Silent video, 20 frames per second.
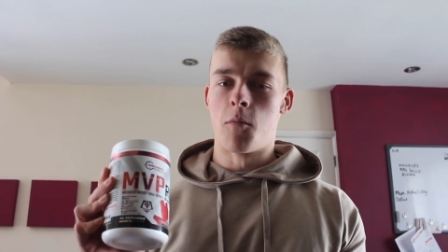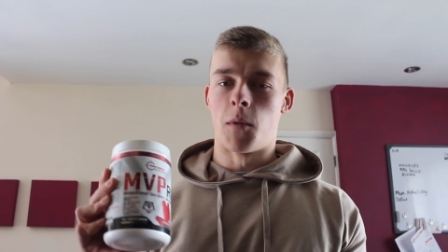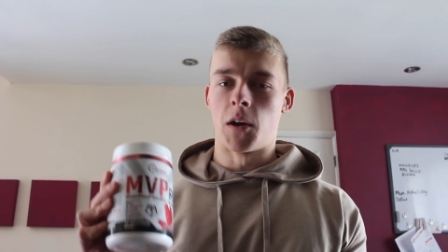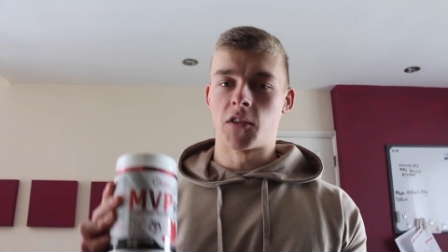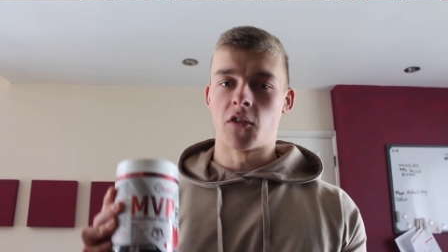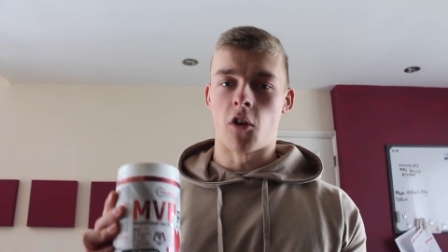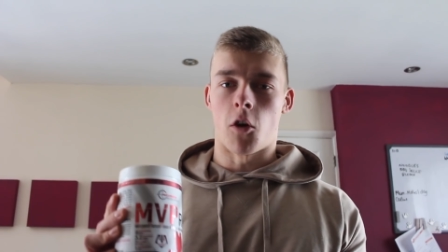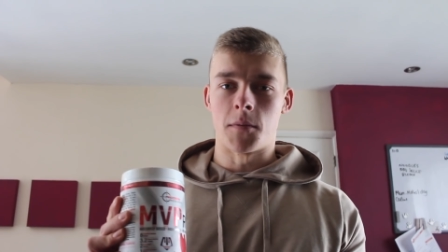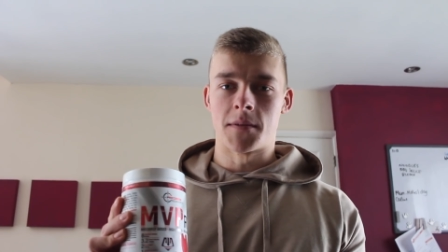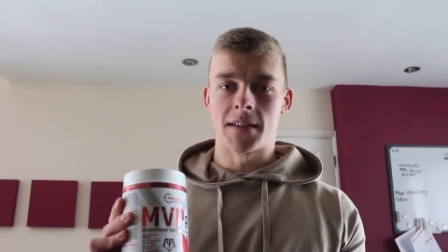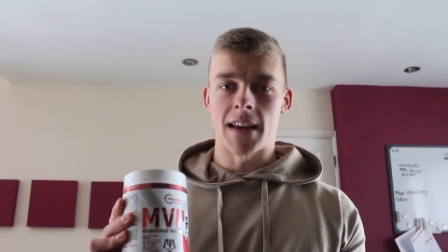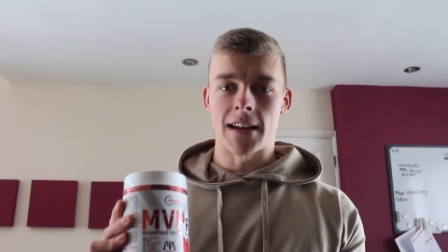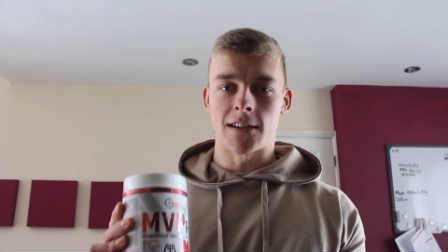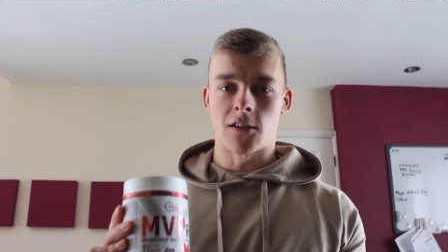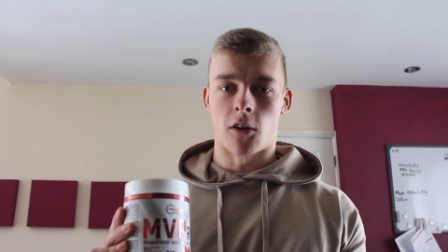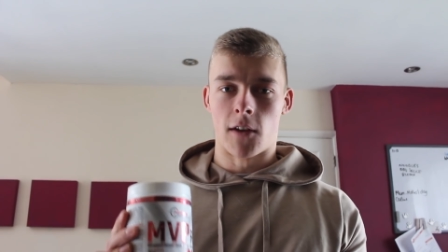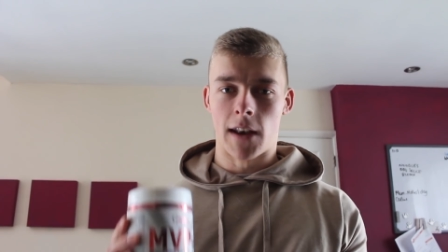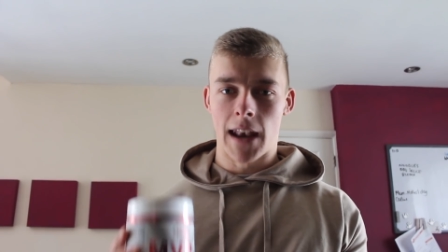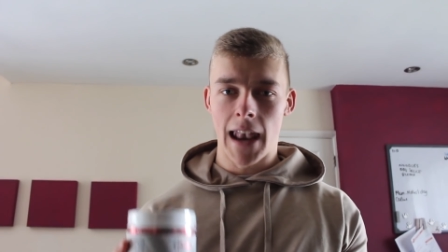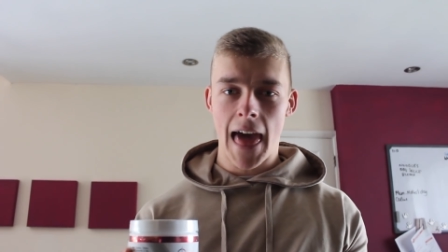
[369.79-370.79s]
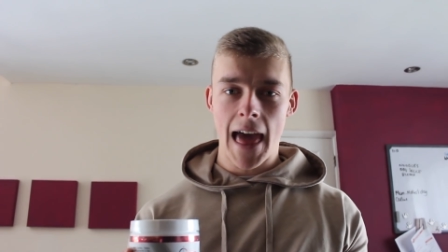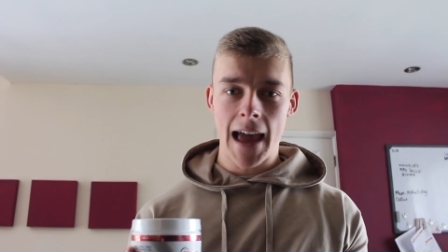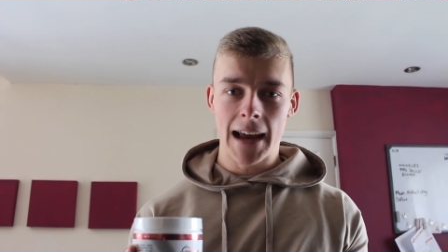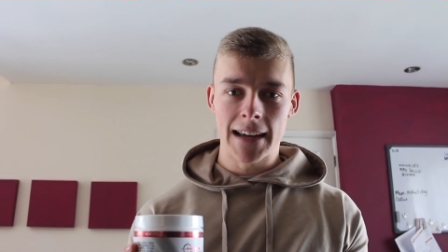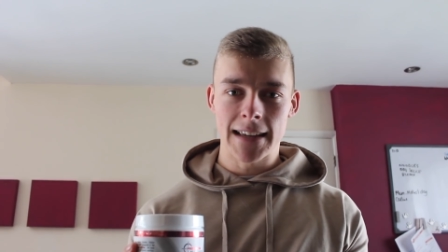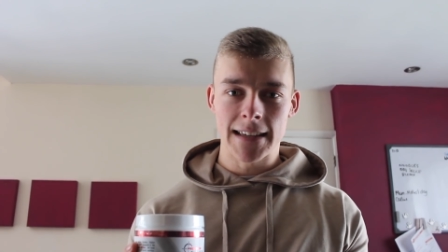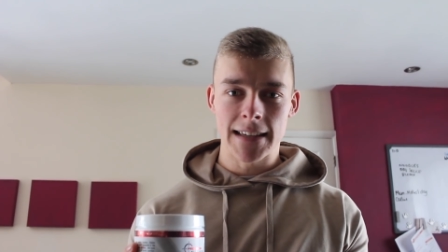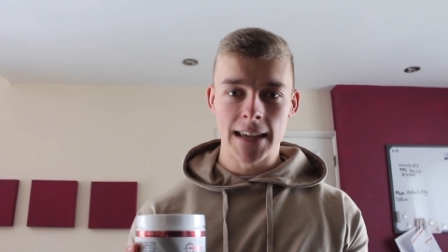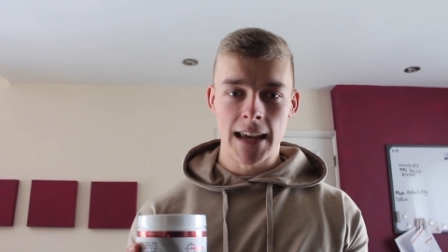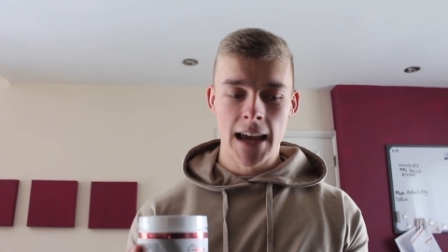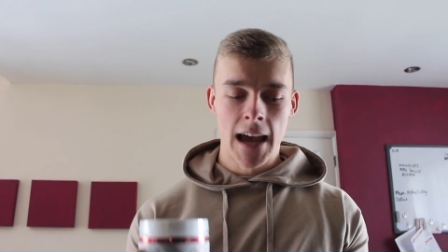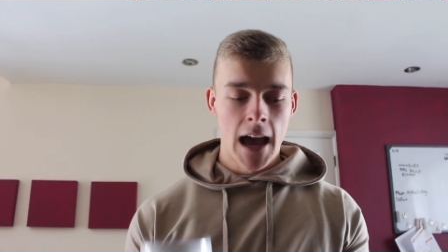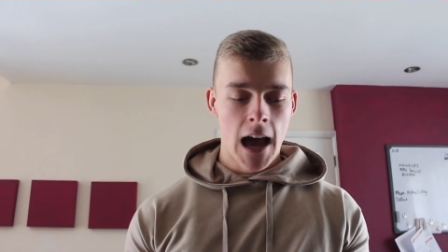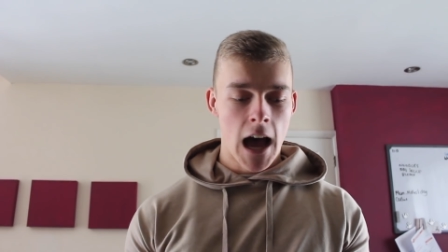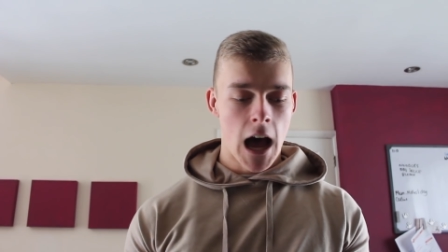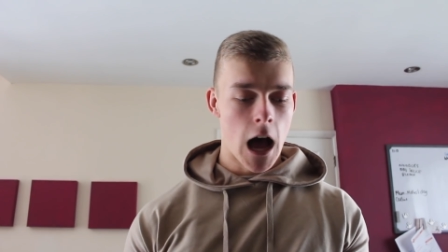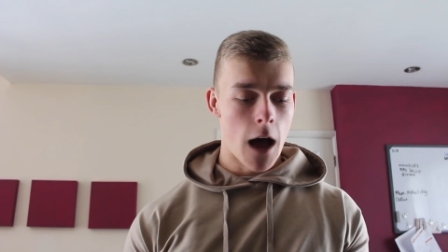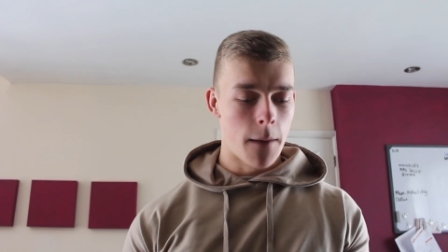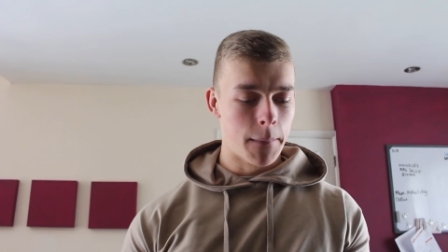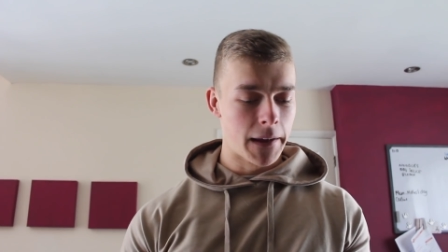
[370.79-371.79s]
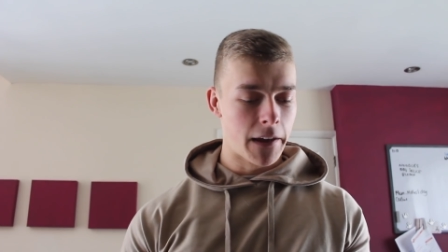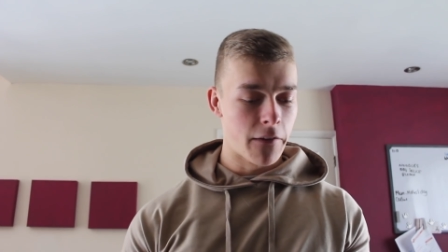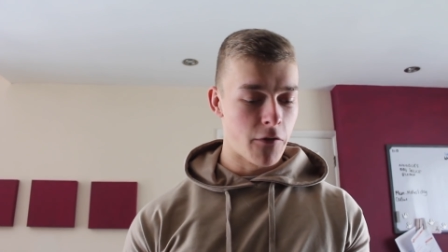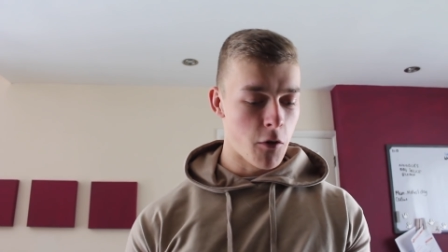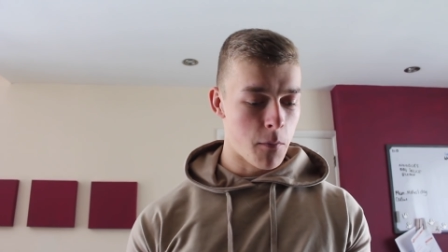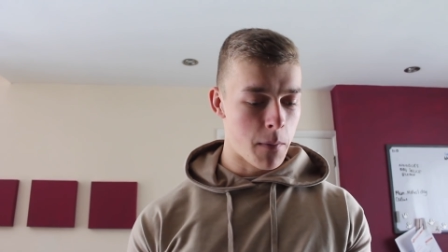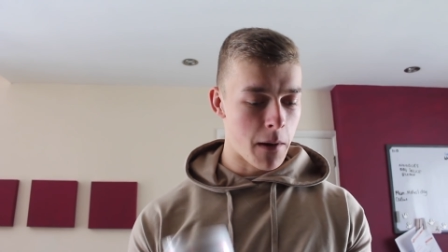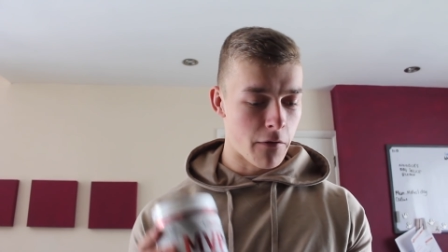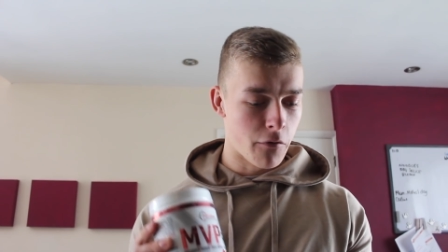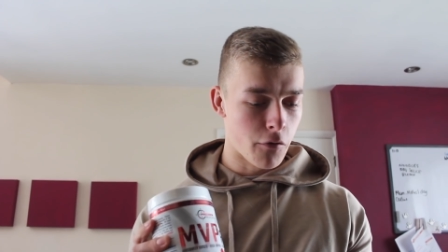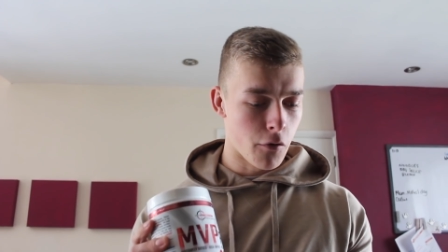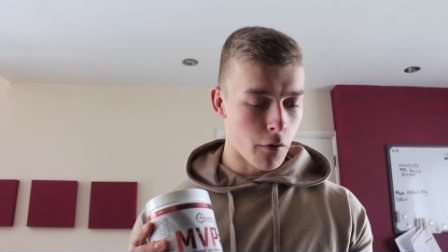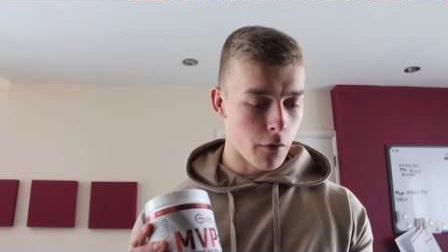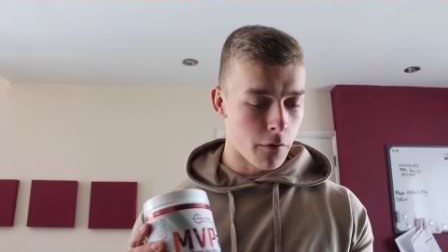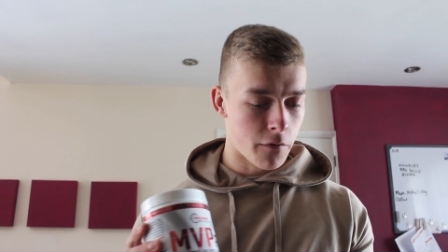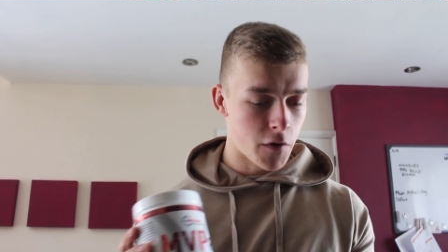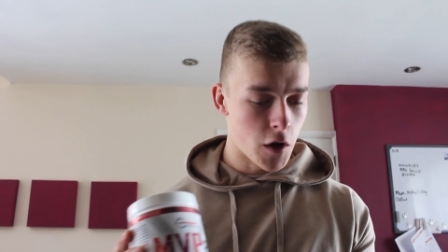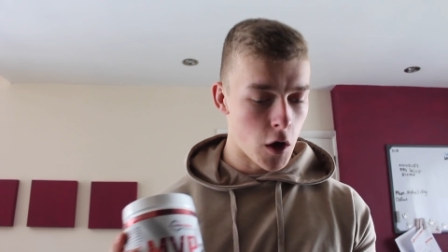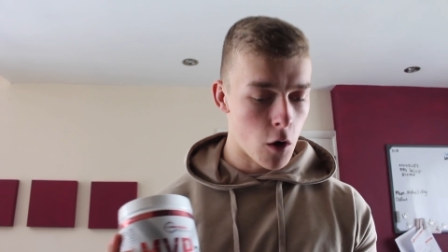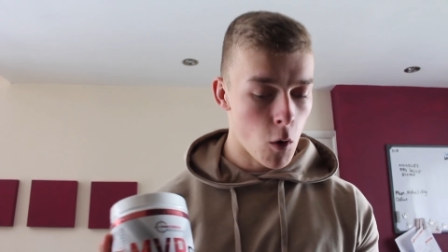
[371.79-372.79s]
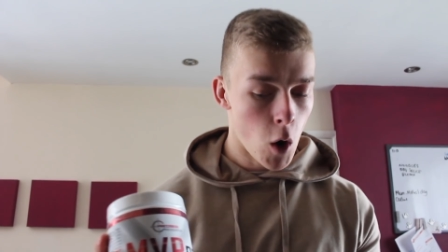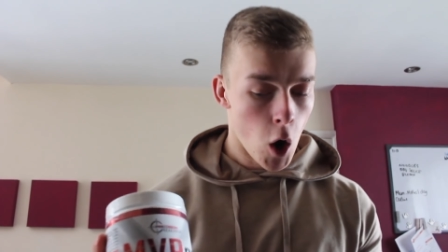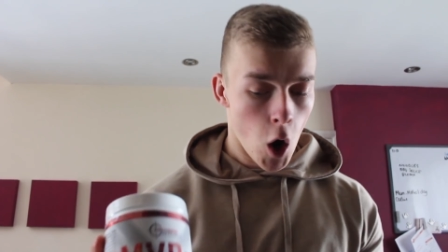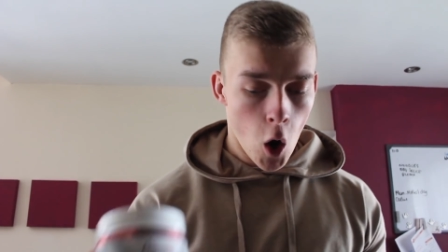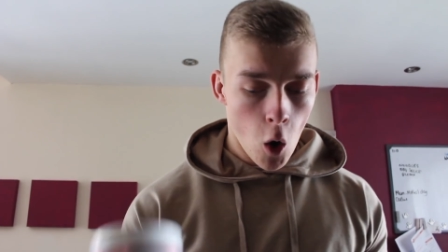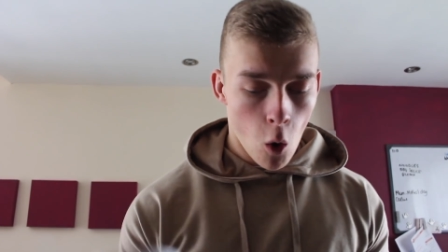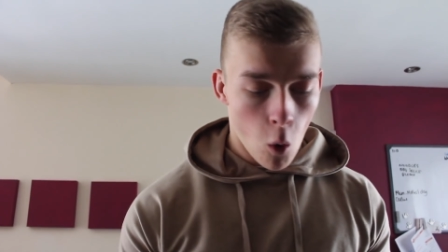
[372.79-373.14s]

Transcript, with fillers: of my top sets on legs um, and give you a bit of a review